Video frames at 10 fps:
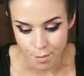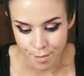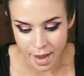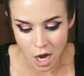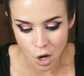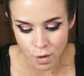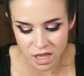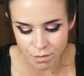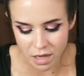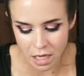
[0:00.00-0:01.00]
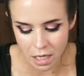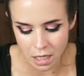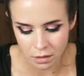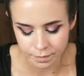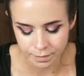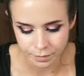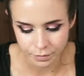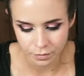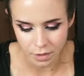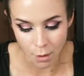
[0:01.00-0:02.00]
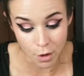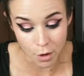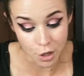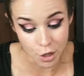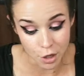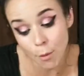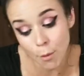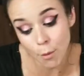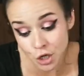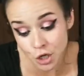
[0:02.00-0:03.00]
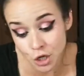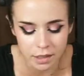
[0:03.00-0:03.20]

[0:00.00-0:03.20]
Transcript: Bear with me. I want to because I want to show you.